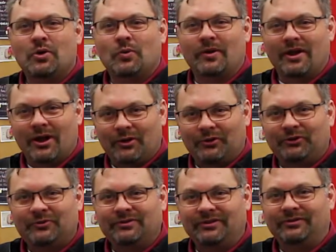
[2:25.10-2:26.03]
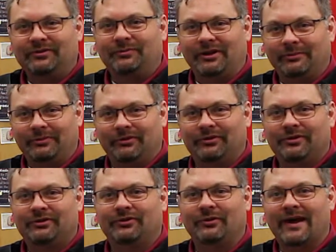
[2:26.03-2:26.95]
We also need to be able
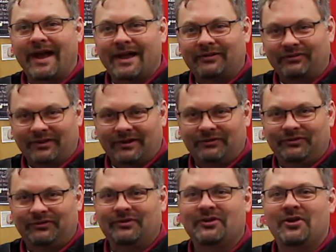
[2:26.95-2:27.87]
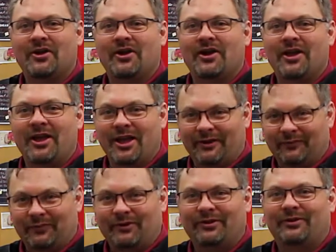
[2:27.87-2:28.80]
to access
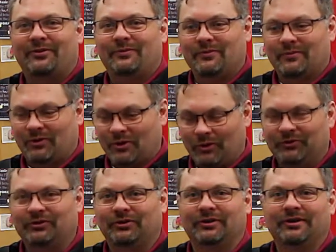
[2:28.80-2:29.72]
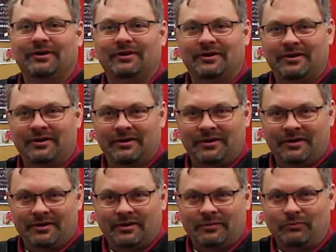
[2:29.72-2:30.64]
every culture.
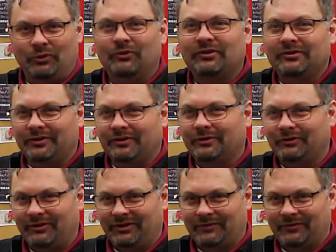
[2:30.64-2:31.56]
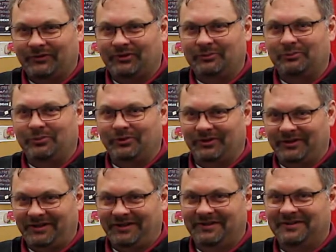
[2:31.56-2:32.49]
Music literacy gives us the
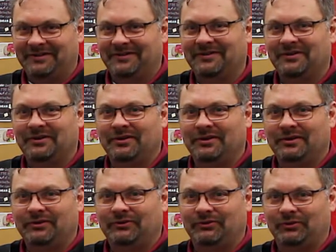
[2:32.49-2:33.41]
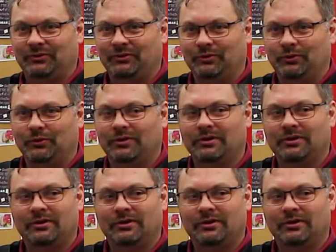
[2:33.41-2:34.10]
ability to